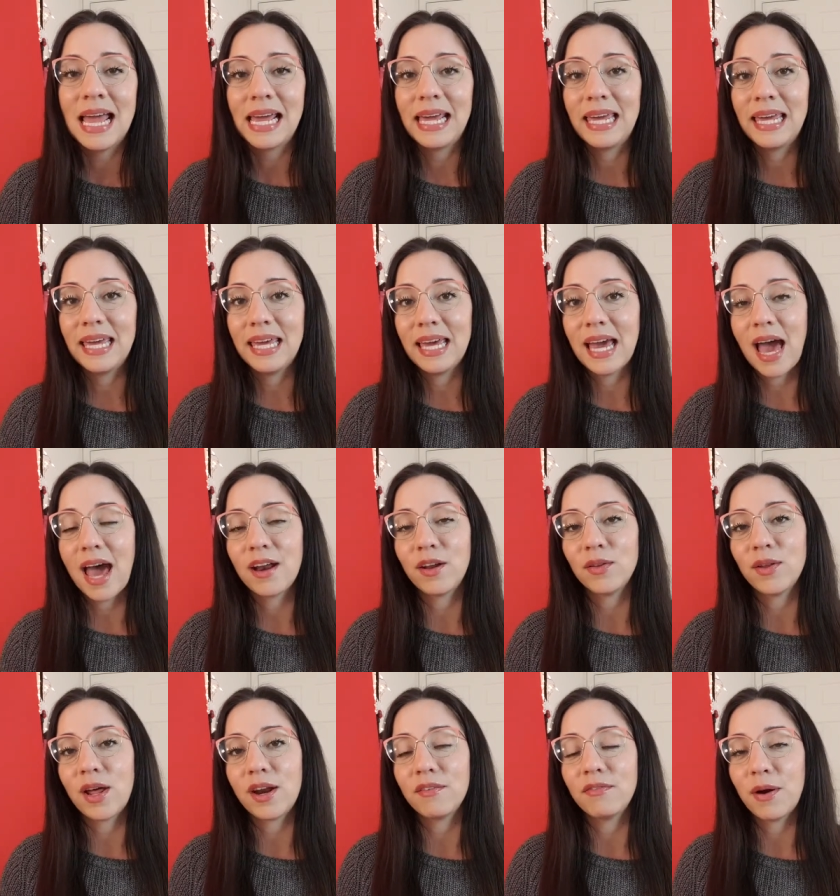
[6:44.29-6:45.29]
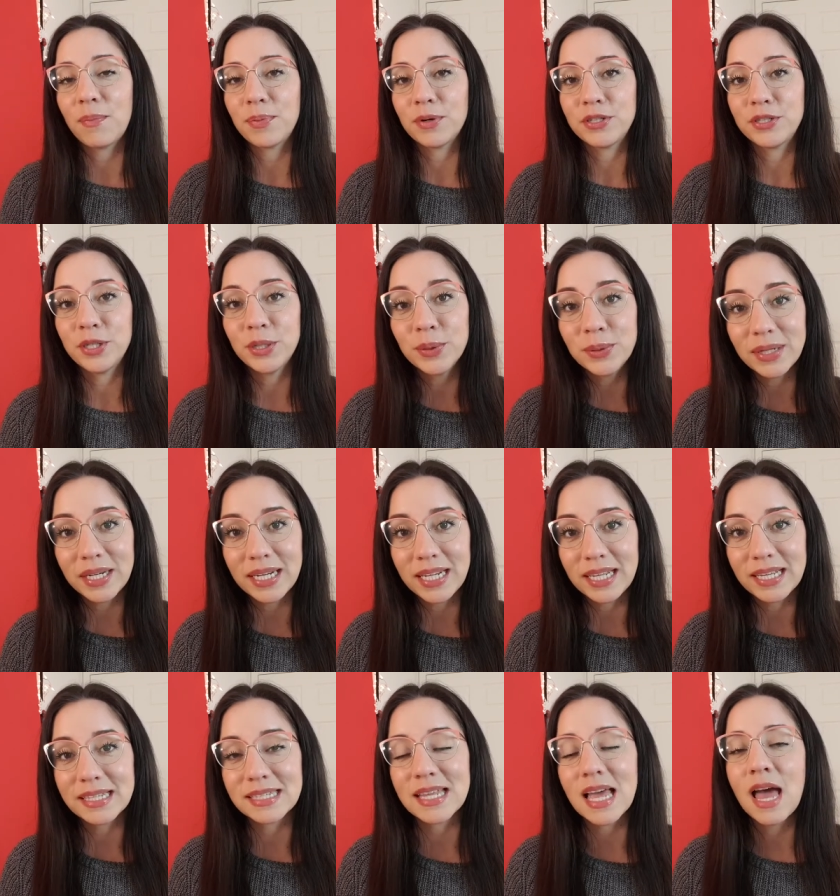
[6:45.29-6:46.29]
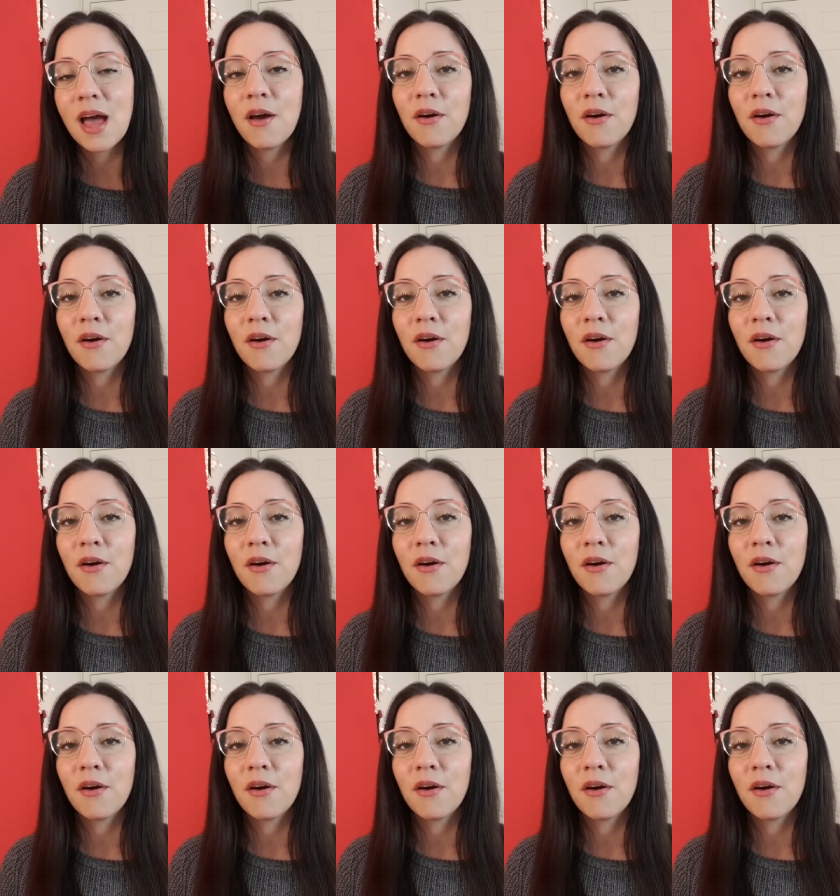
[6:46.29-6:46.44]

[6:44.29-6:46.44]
He had a lot of opportunities